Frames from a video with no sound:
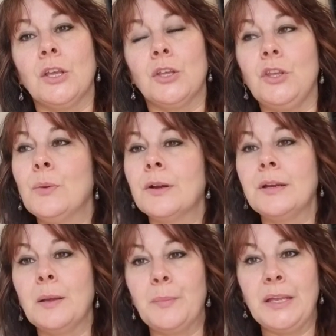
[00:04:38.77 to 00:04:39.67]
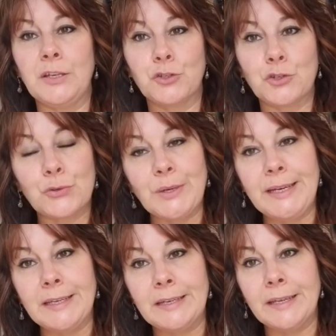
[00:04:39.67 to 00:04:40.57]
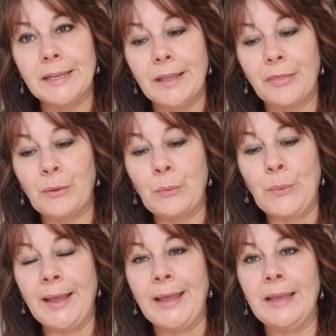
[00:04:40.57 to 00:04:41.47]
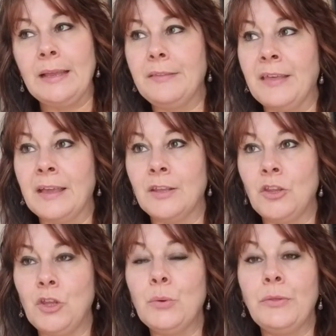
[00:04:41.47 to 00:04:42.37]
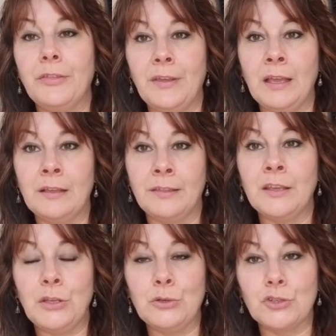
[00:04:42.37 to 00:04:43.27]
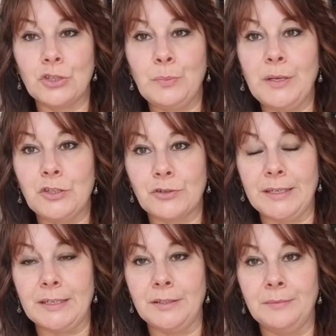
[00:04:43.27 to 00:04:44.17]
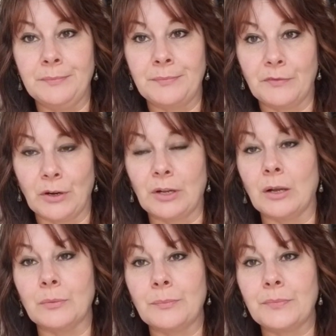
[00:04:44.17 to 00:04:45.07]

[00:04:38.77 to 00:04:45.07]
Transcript: you are not being treated the way that you think that you should be treated, Virgo.